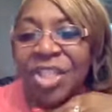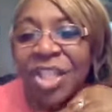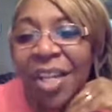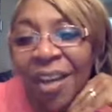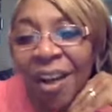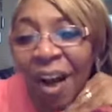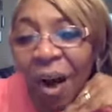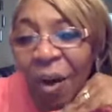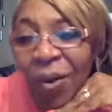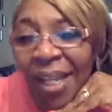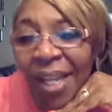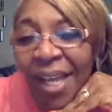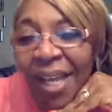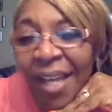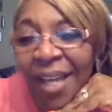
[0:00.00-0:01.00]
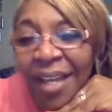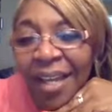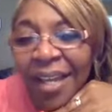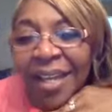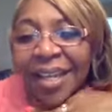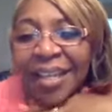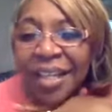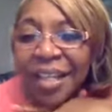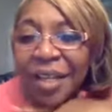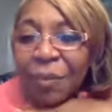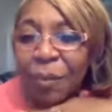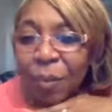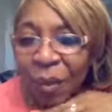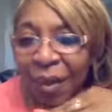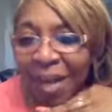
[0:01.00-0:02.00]
Shakola.
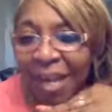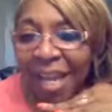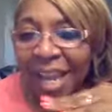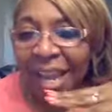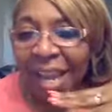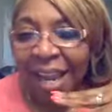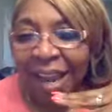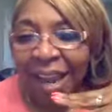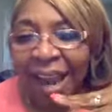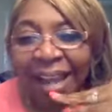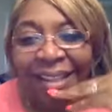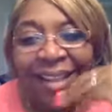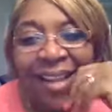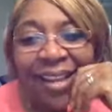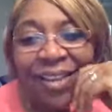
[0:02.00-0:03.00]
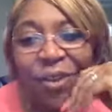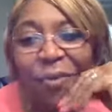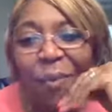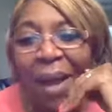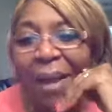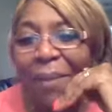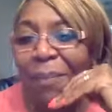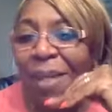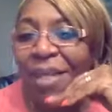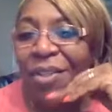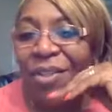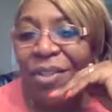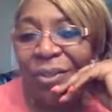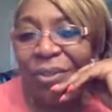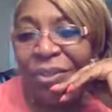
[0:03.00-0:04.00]
Good morning. I think you might be
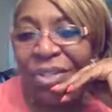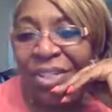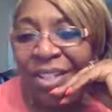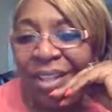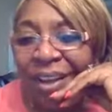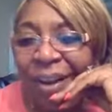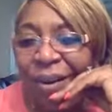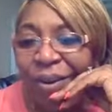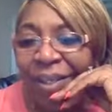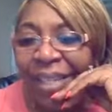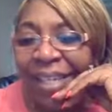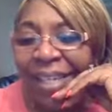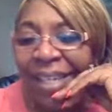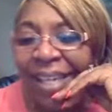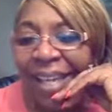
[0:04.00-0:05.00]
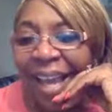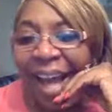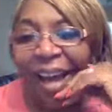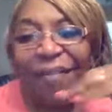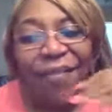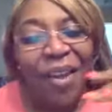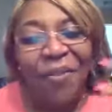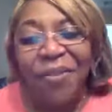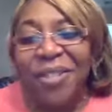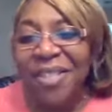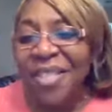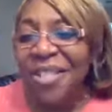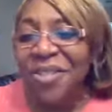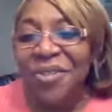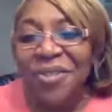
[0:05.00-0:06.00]
new, Shakola. I've never
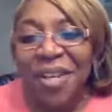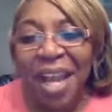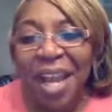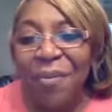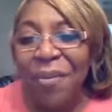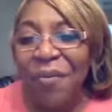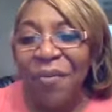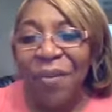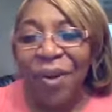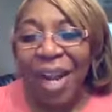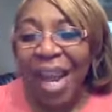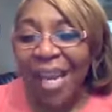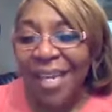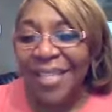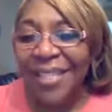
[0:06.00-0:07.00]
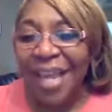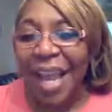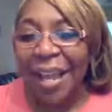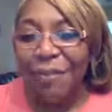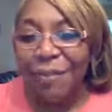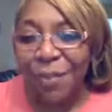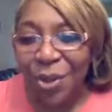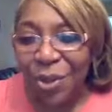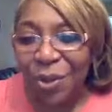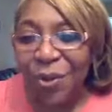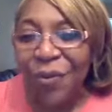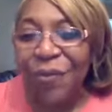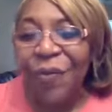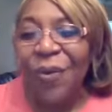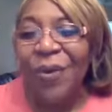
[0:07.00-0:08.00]
seen your name before. That is a
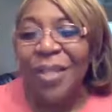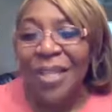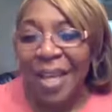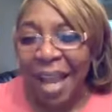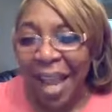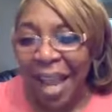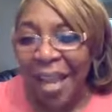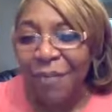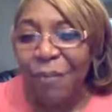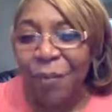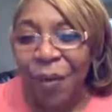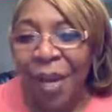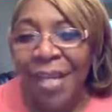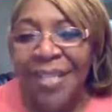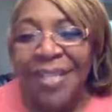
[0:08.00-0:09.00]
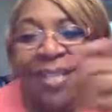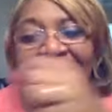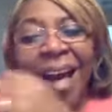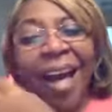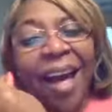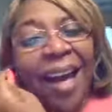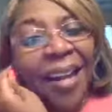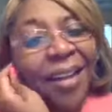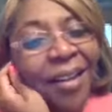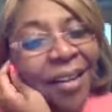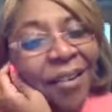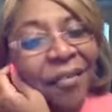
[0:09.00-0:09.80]
beautiful name. Praise God.